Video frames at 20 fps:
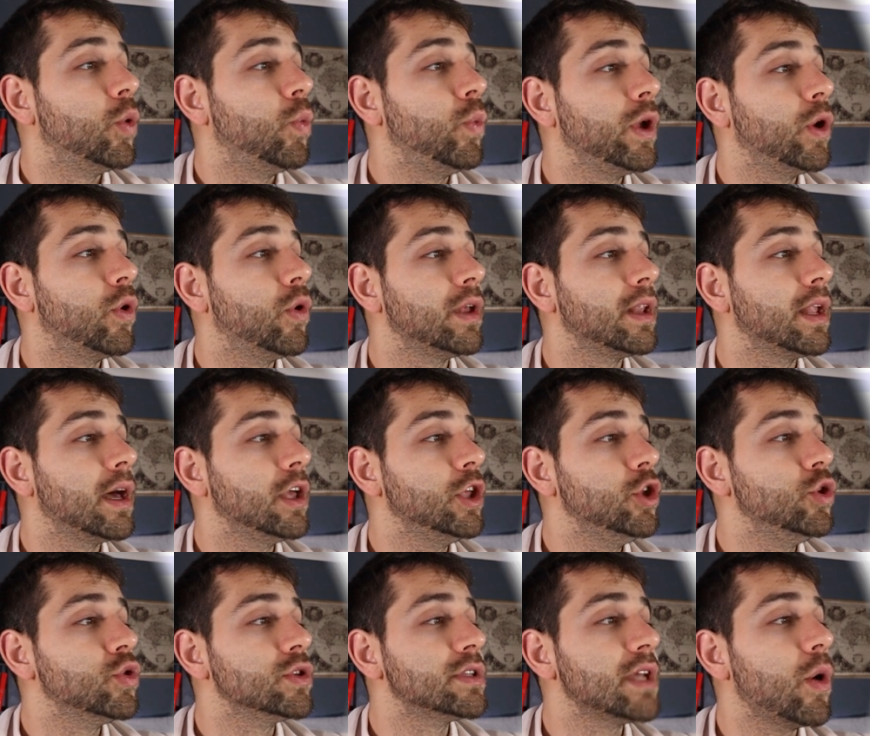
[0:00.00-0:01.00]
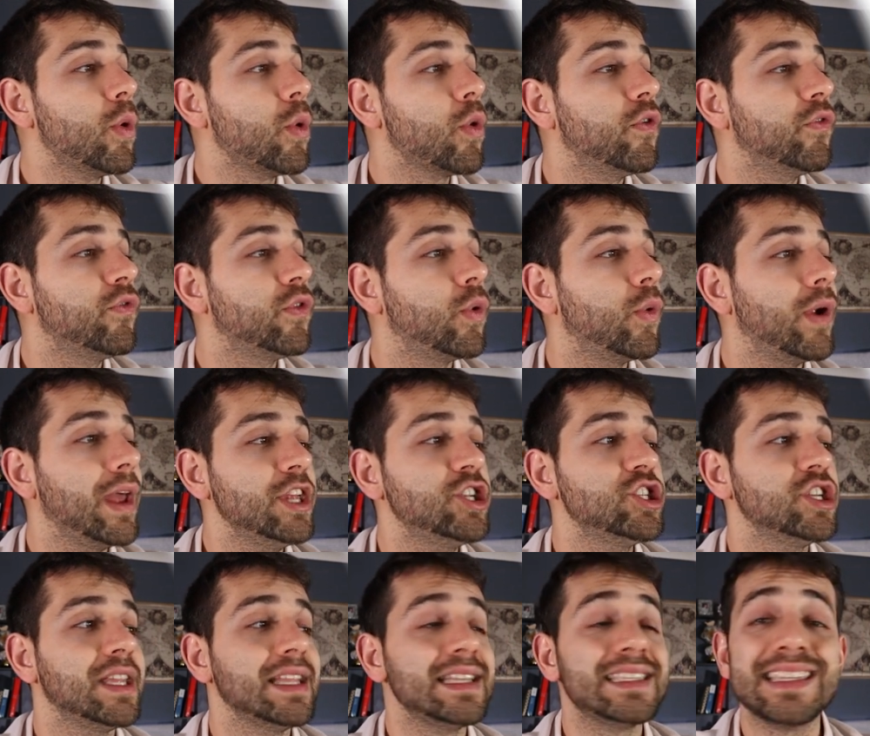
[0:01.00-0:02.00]
we're gonna use our
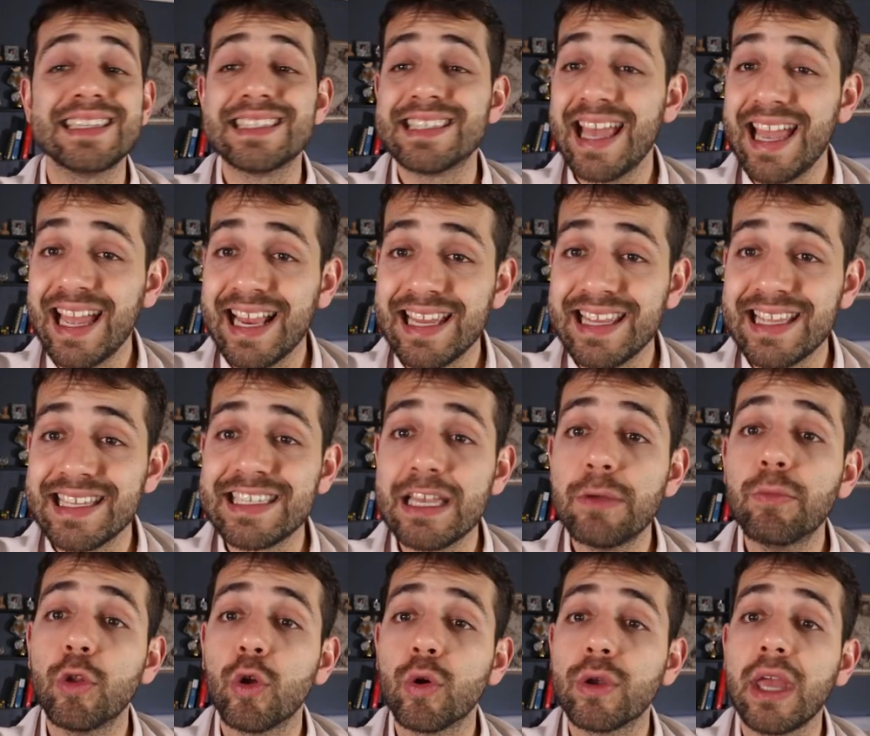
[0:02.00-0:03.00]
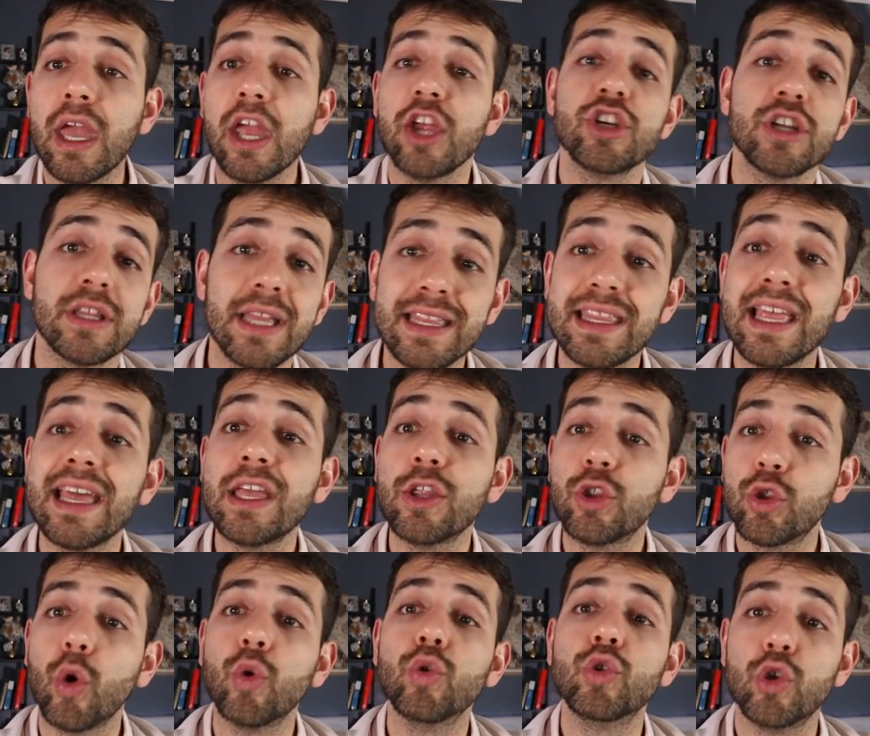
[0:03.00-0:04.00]
configuration that's exactly the same location that
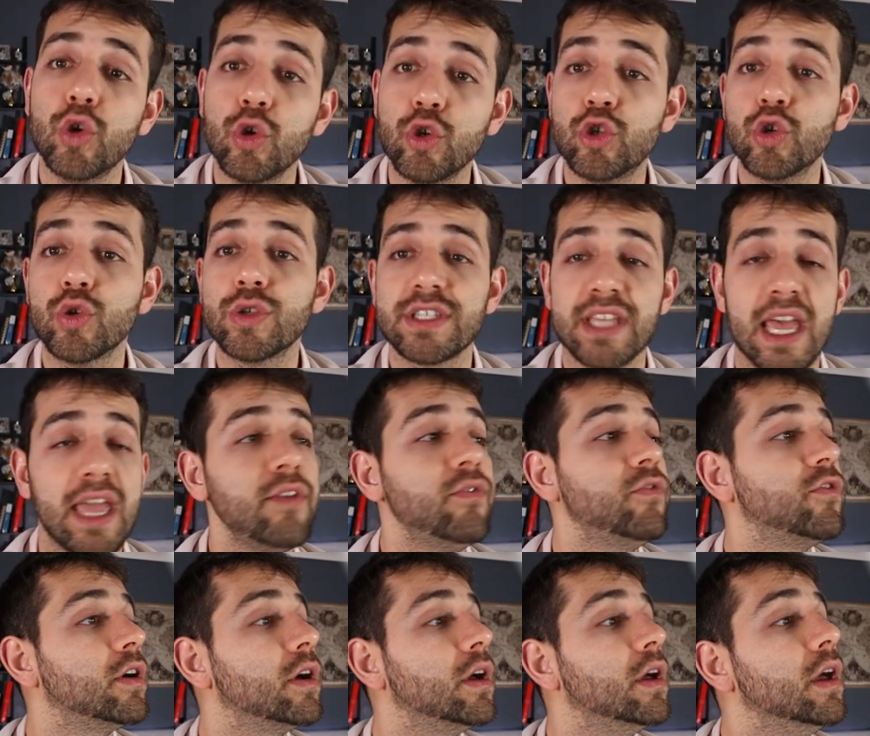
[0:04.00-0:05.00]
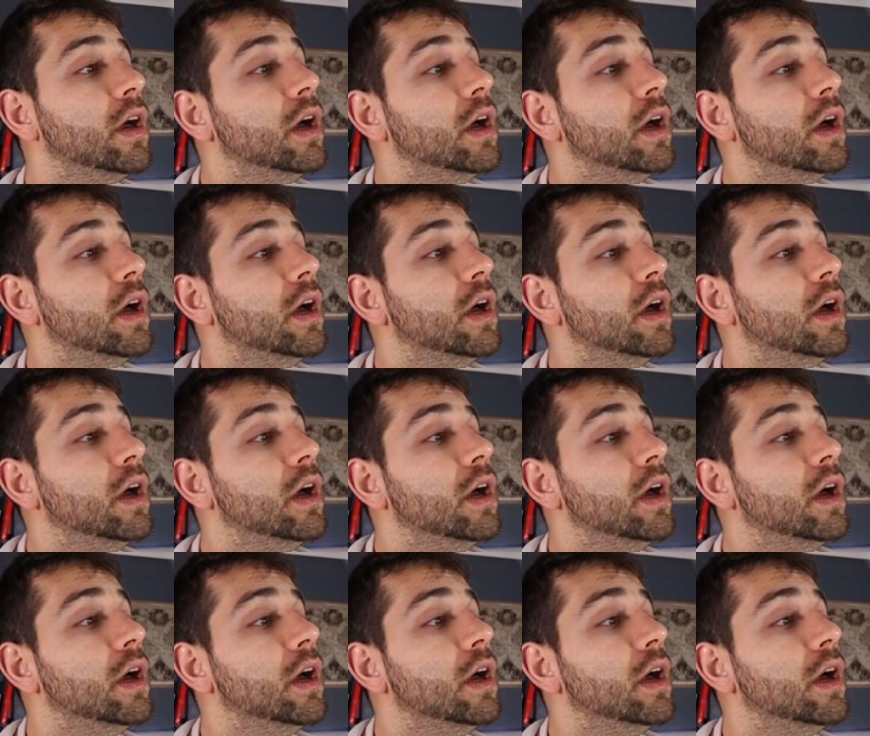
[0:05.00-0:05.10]
I told you to save.